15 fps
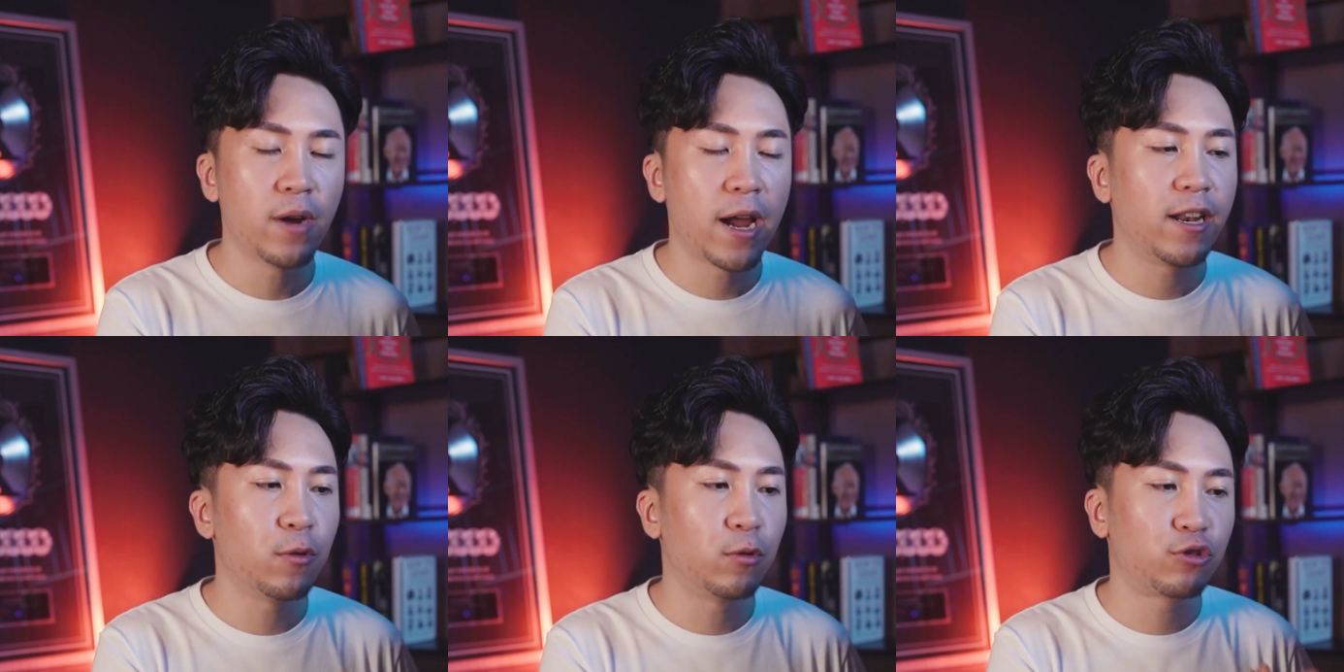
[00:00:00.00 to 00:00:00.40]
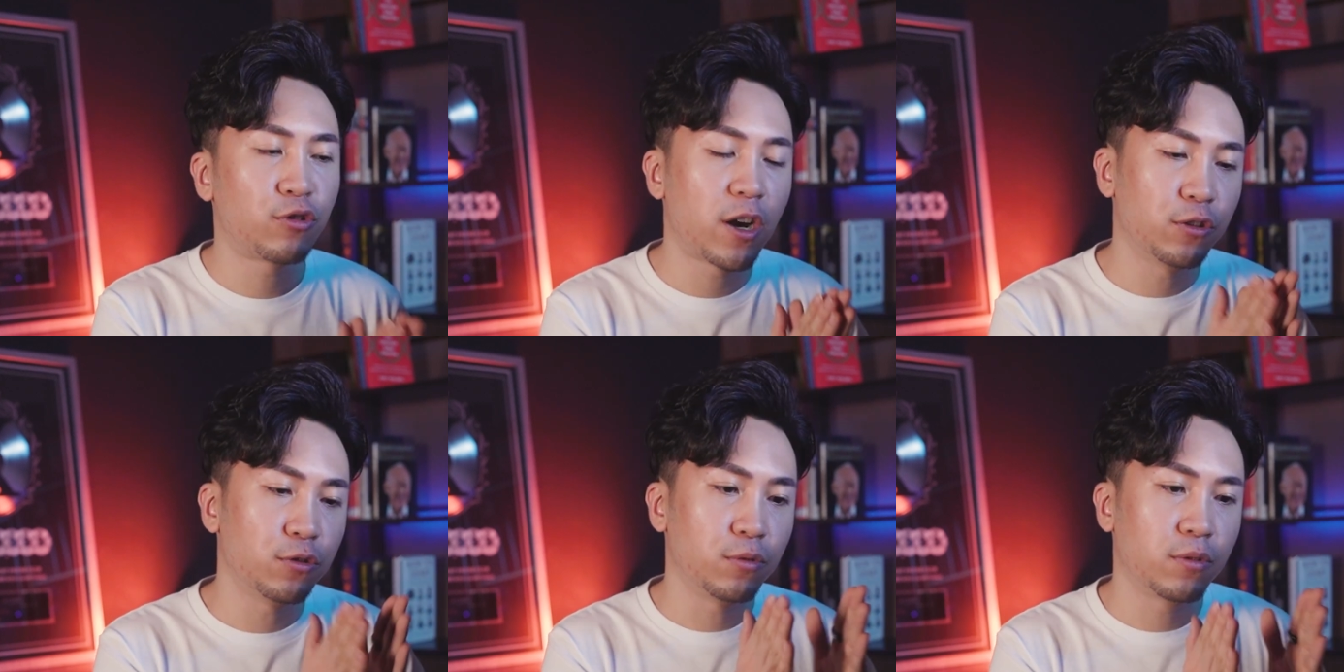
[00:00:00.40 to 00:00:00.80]
and they would
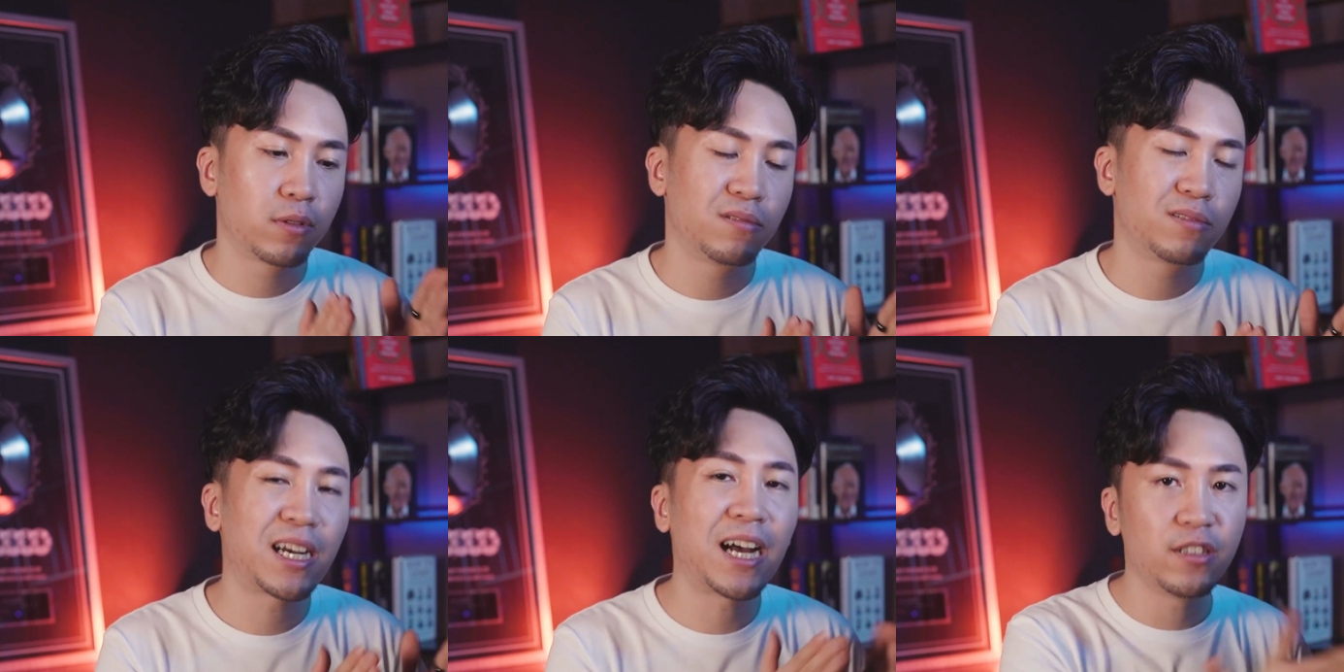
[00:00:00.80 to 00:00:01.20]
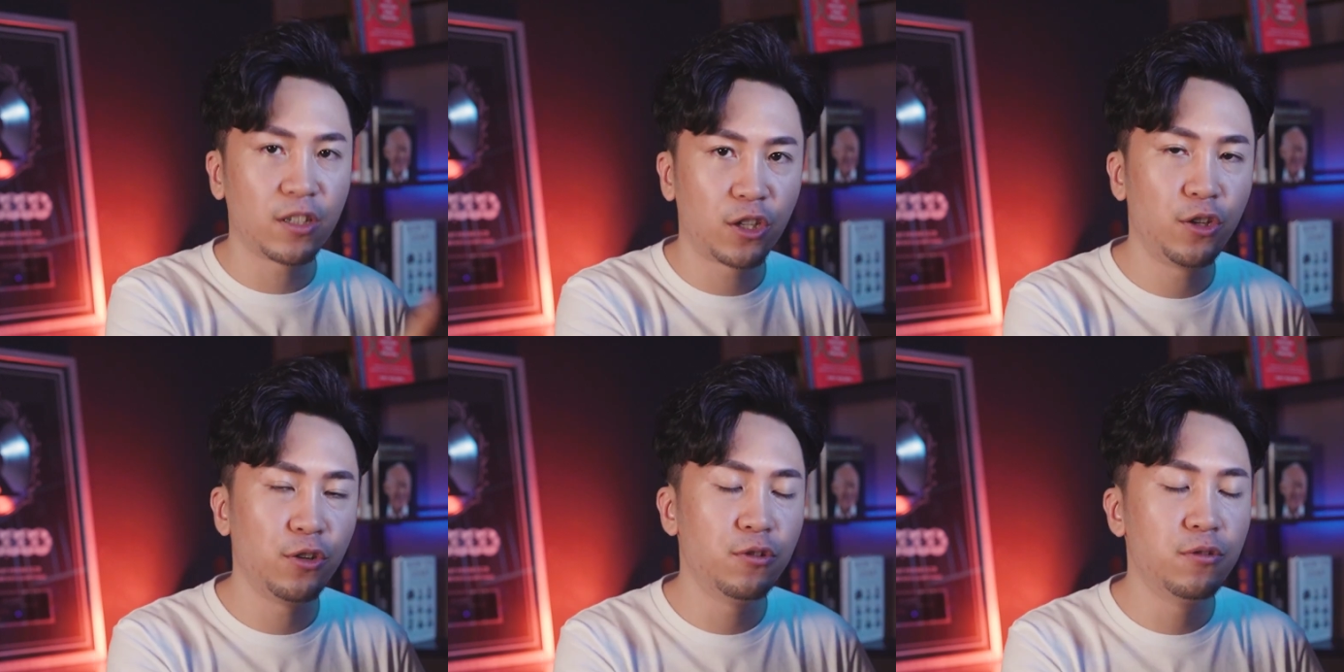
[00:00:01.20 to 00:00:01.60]
try to cut the
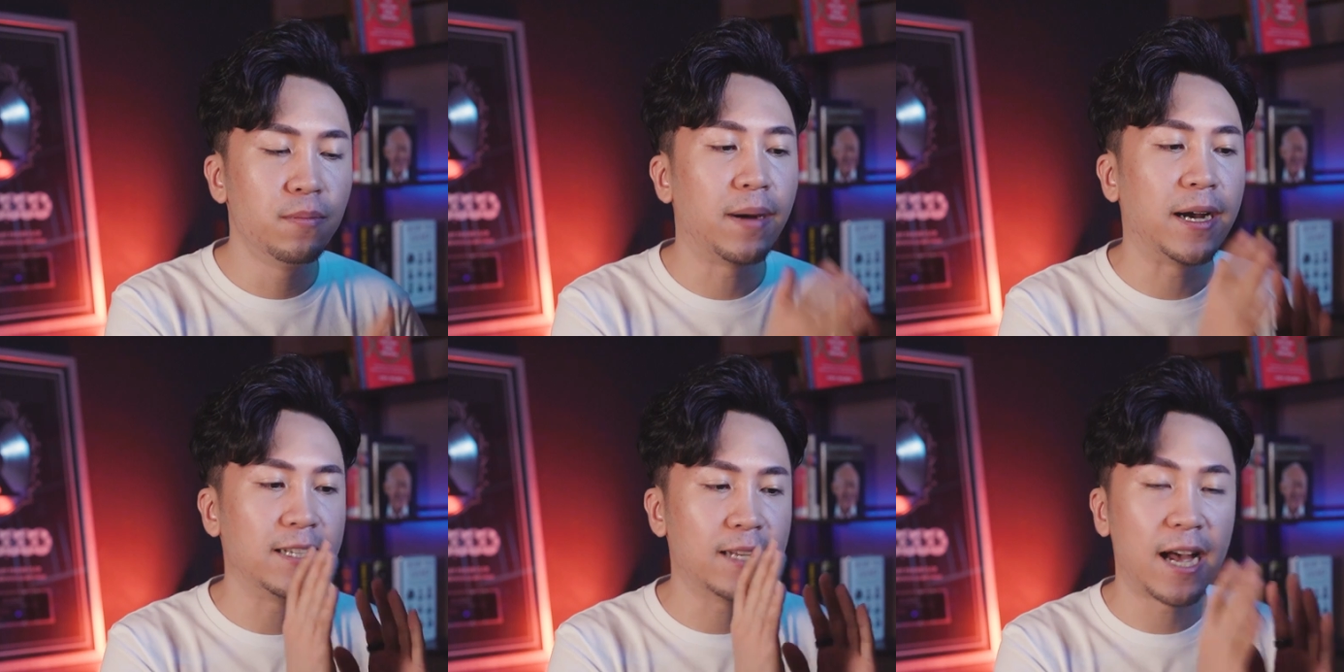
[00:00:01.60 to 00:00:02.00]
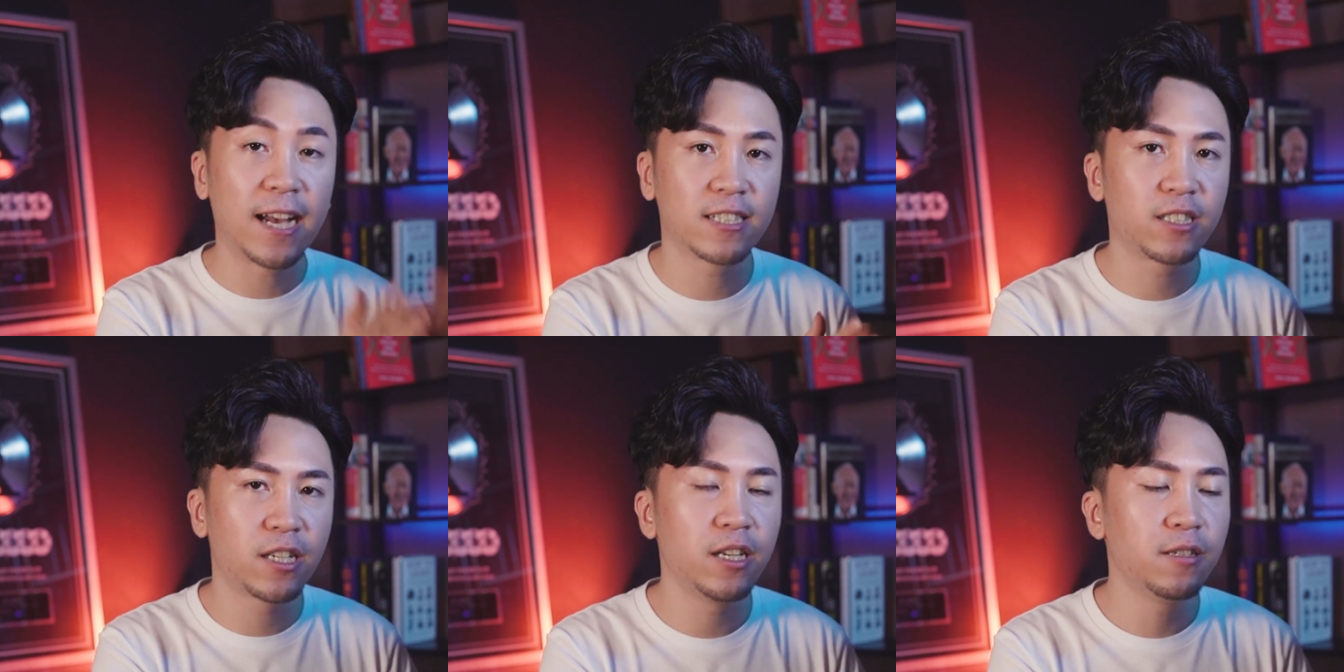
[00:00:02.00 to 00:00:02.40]
queue by
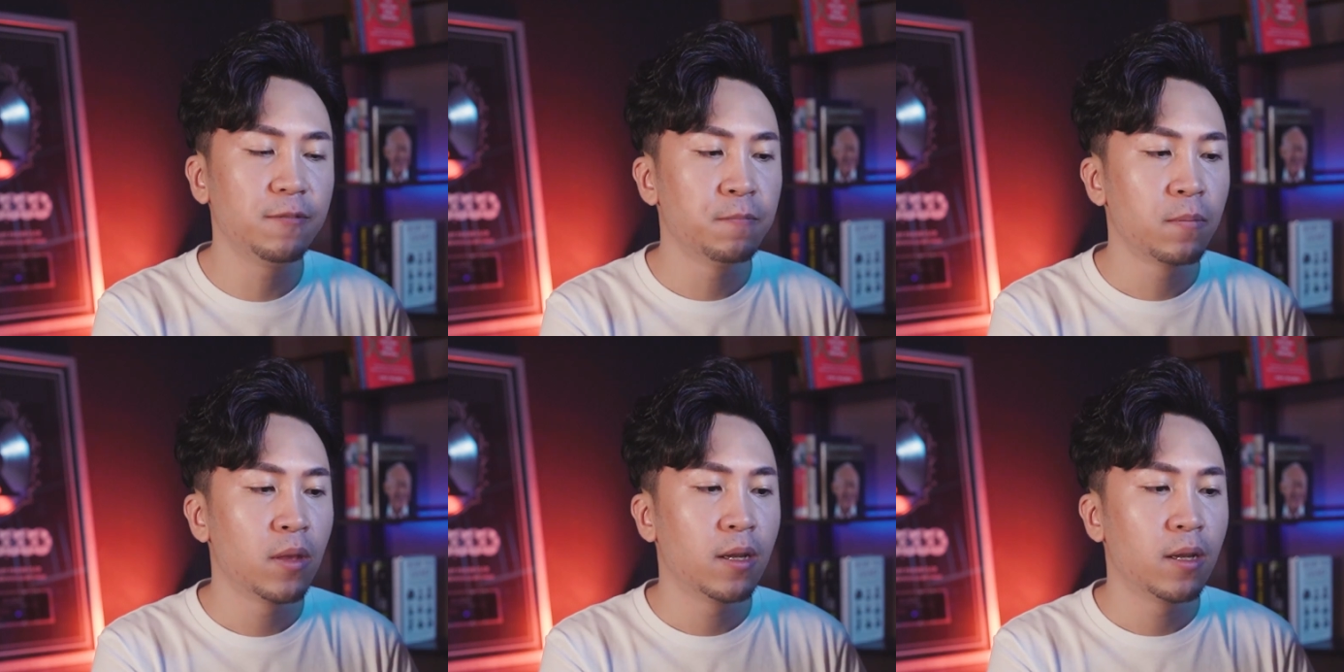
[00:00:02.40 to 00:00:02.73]
asking